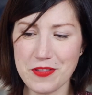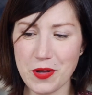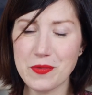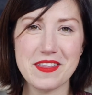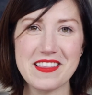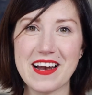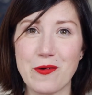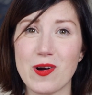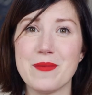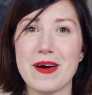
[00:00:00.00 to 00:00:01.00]
The only thing that I
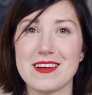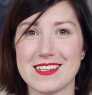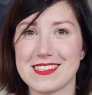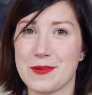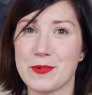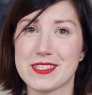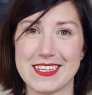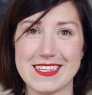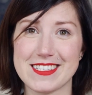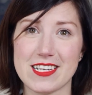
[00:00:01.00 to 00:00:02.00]
worry about is that someone's
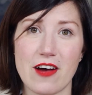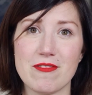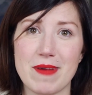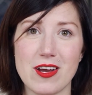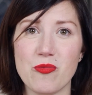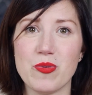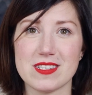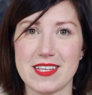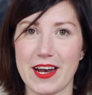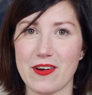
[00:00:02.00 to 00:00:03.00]
going to discover my
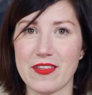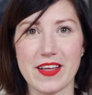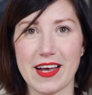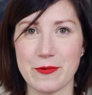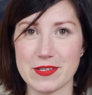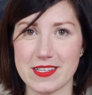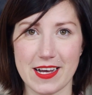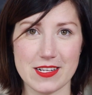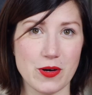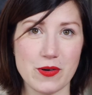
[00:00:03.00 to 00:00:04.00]
notebooks later and think I was
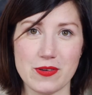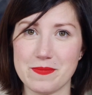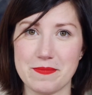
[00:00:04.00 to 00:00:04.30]
like a total